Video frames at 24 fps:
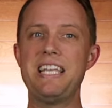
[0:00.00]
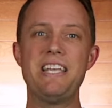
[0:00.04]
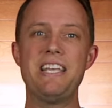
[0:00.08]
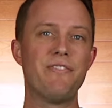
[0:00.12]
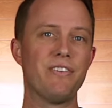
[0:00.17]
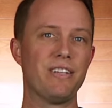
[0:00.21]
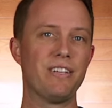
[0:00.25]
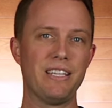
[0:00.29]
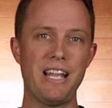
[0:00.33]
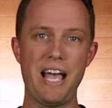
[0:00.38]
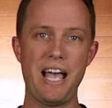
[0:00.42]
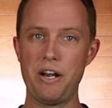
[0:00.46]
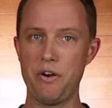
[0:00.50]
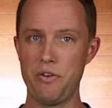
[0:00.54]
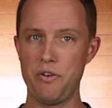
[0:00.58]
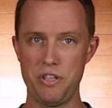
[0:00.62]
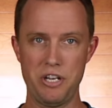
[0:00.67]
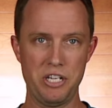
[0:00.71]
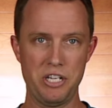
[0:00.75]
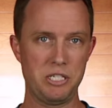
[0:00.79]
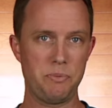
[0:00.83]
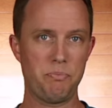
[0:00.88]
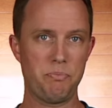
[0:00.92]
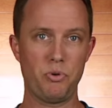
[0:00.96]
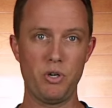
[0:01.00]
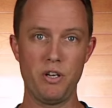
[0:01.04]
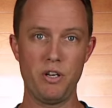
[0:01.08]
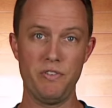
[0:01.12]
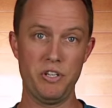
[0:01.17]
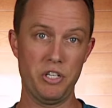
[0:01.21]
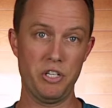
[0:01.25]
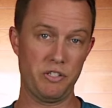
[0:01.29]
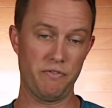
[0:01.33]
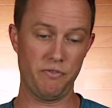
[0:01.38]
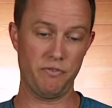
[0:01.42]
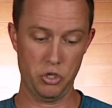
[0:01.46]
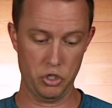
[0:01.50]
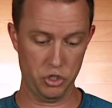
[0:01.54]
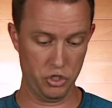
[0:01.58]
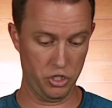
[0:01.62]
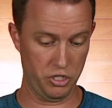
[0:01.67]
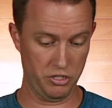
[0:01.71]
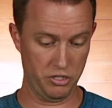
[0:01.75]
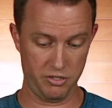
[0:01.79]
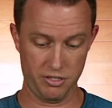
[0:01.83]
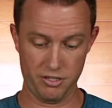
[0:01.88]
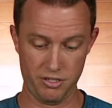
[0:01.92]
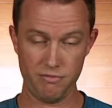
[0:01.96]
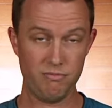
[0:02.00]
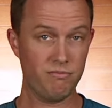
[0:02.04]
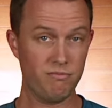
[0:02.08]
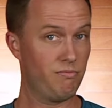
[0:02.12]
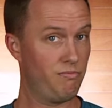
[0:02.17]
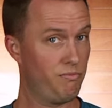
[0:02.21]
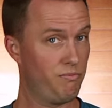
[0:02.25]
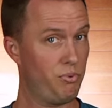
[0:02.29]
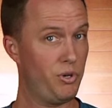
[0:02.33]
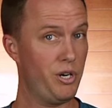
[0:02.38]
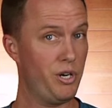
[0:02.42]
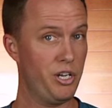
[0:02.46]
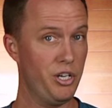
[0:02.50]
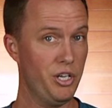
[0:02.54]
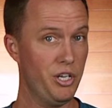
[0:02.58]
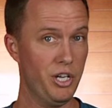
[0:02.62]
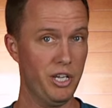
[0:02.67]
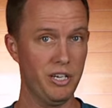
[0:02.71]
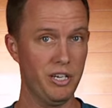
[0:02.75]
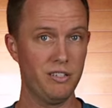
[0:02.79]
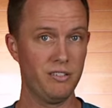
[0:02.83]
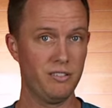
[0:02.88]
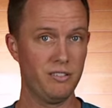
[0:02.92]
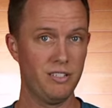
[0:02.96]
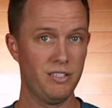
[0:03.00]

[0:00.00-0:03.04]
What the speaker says: even lighter than its previous versions. Pretty good.